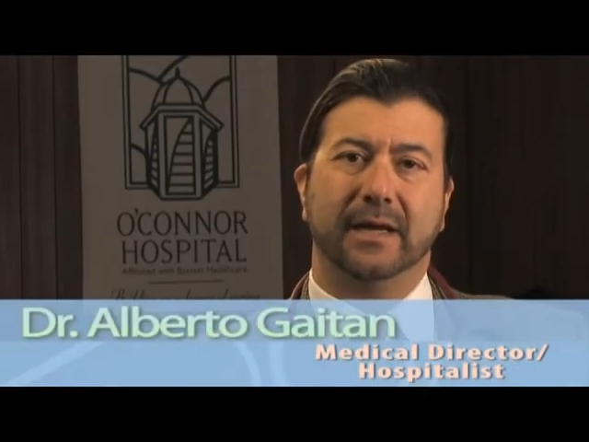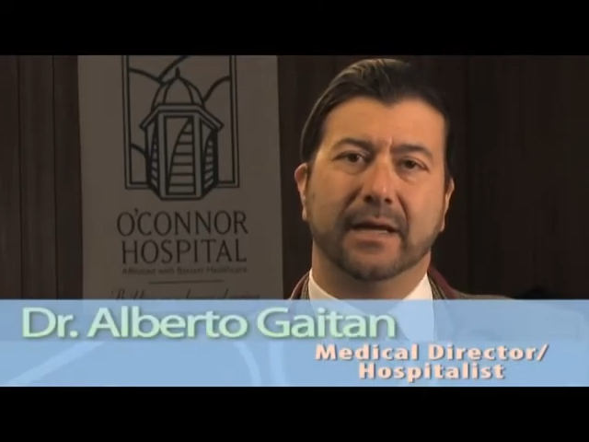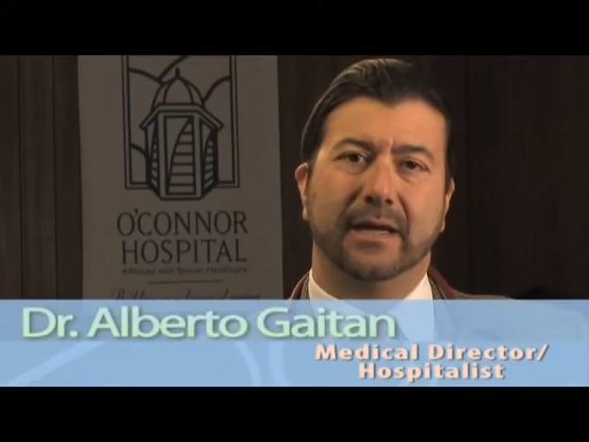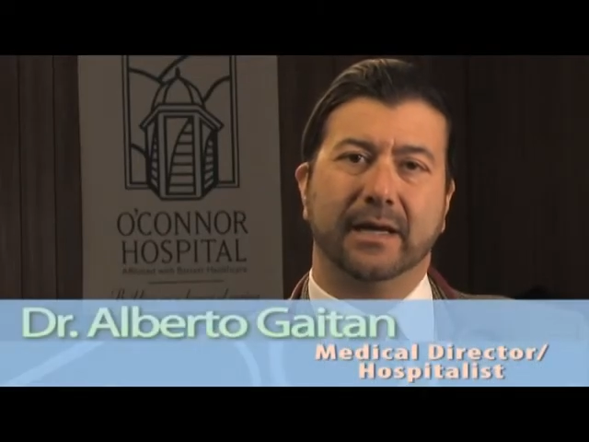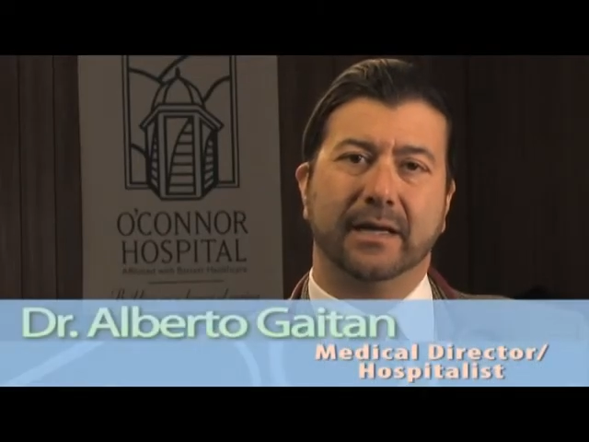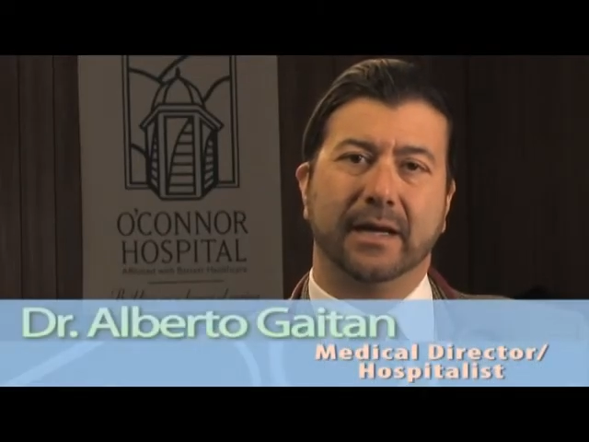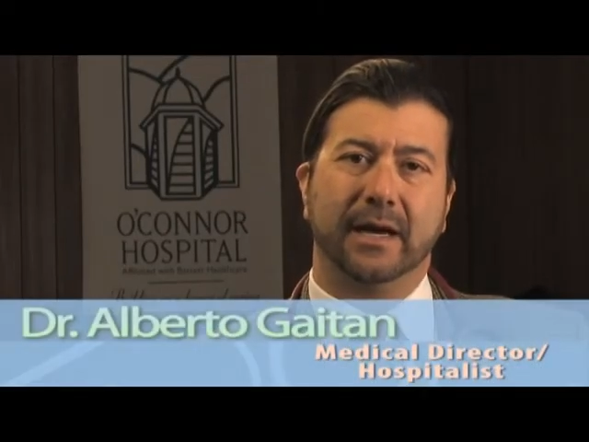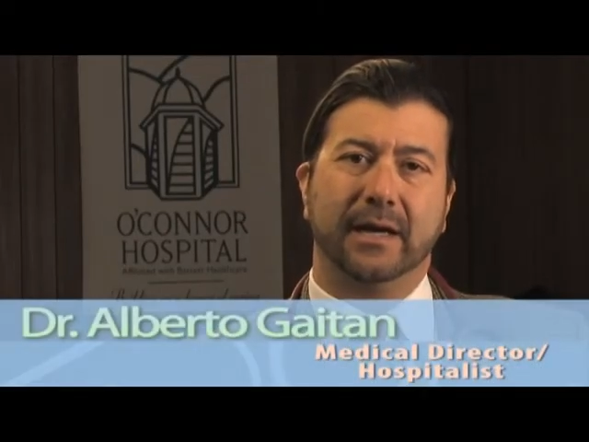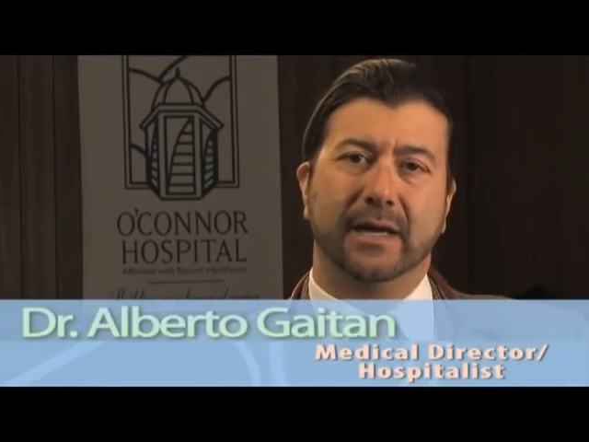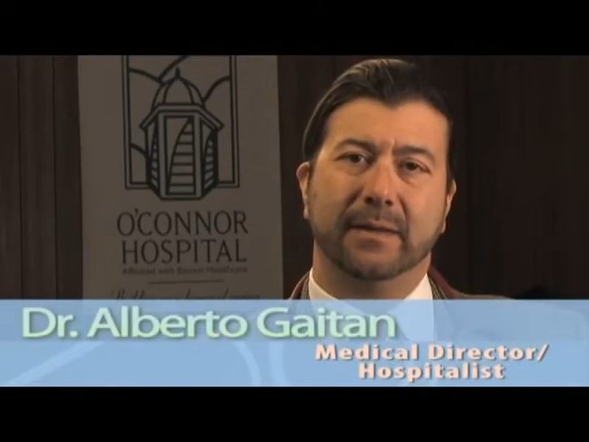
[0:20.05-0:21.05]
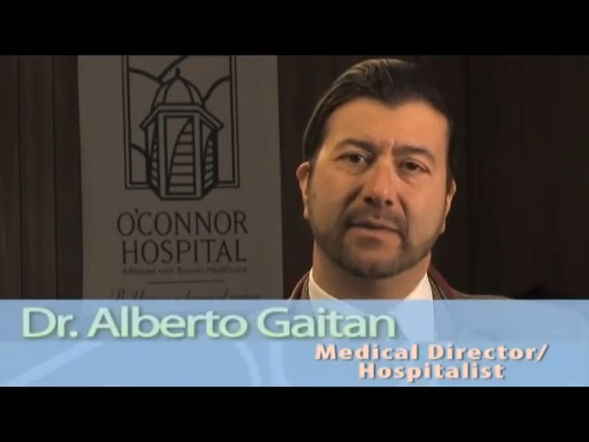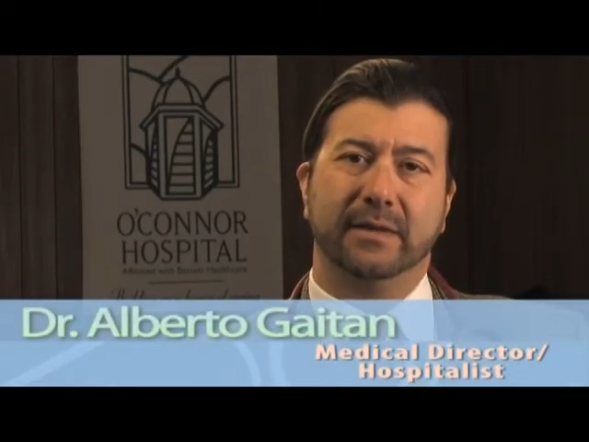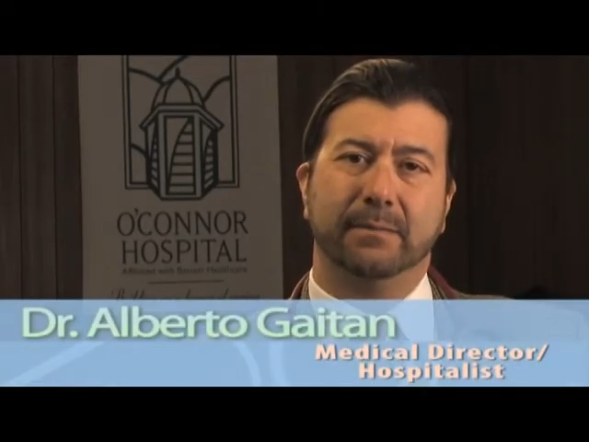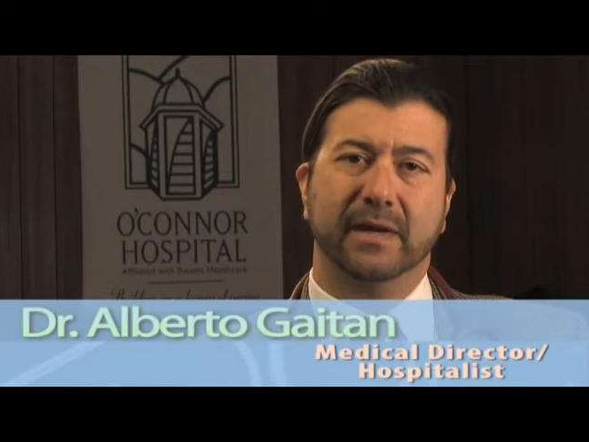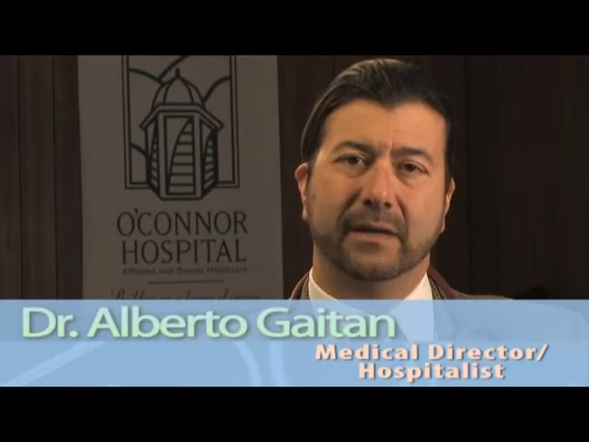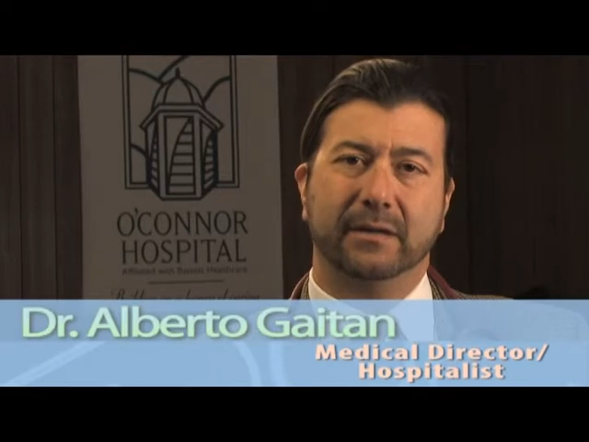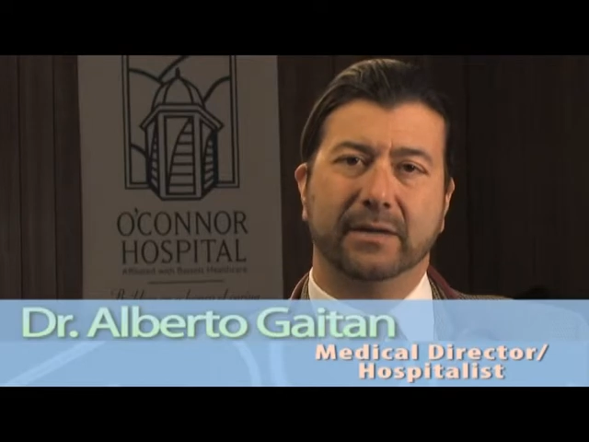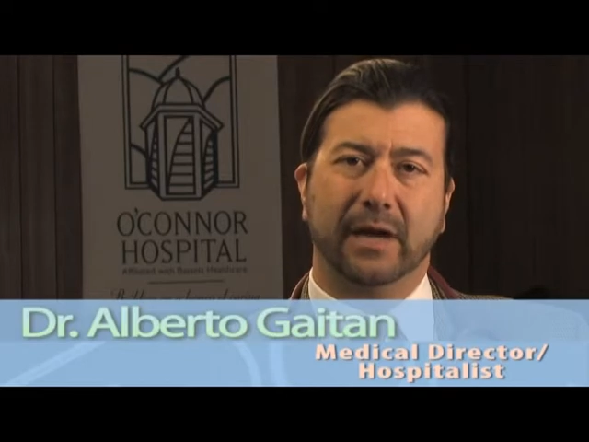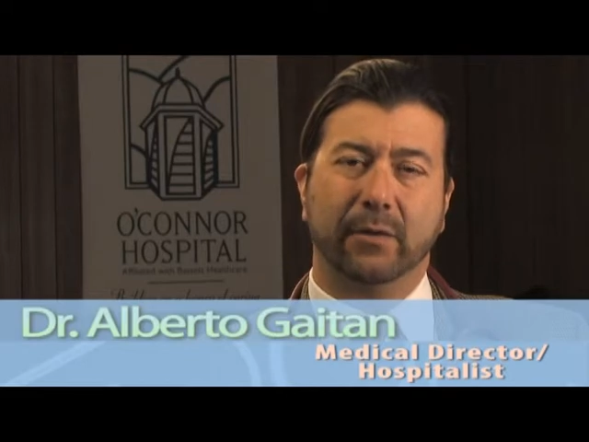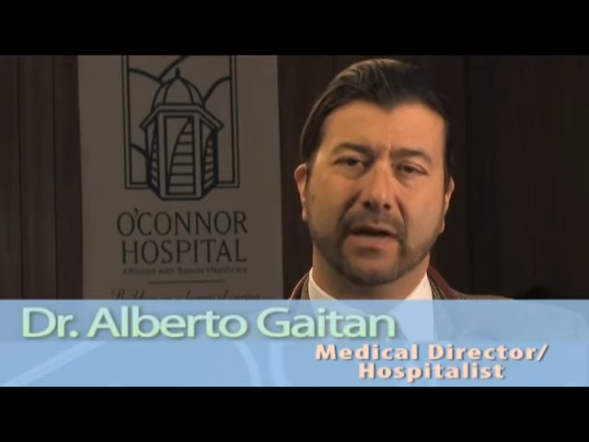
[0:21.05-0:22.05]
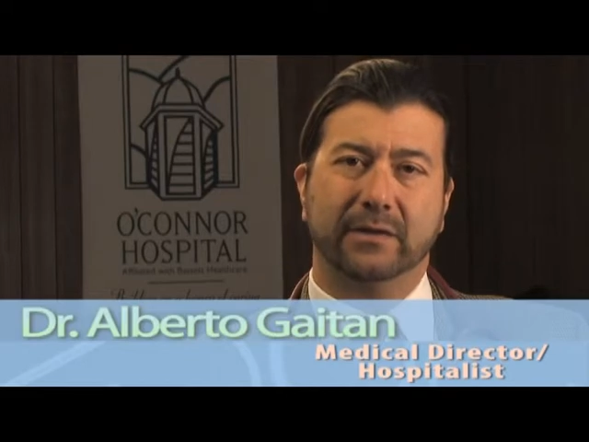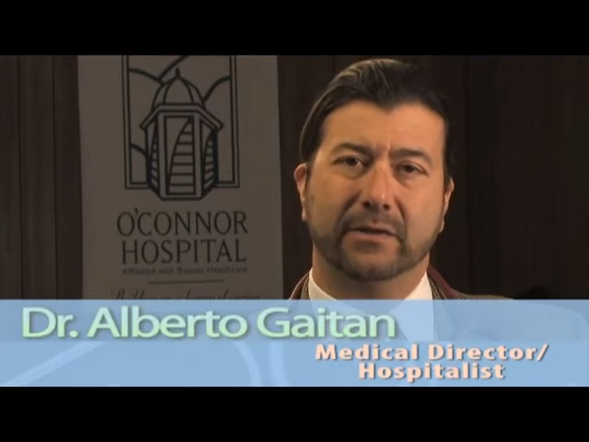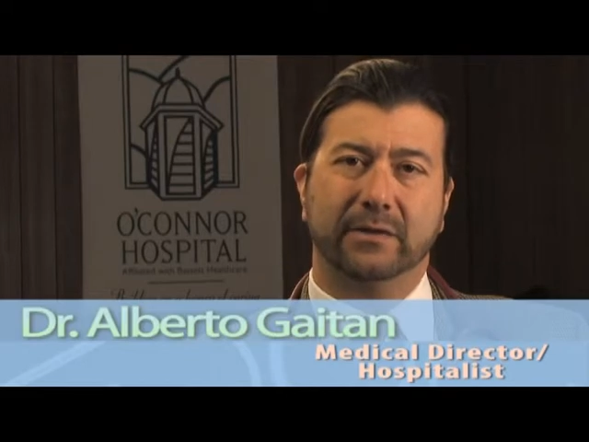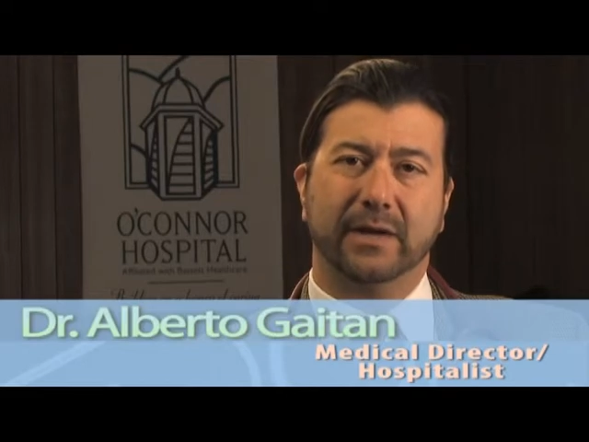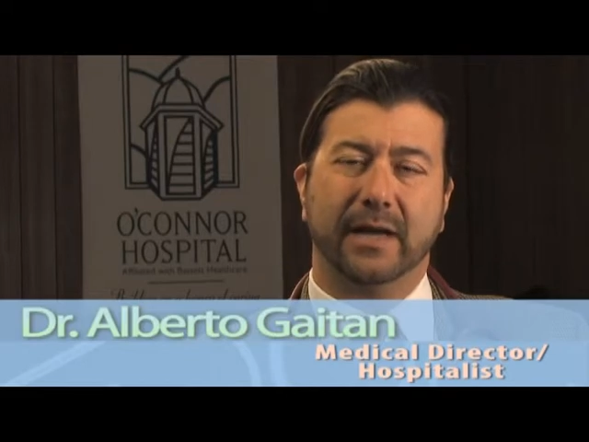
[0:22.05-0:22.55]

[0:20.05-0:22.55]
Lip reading: and I am the medical director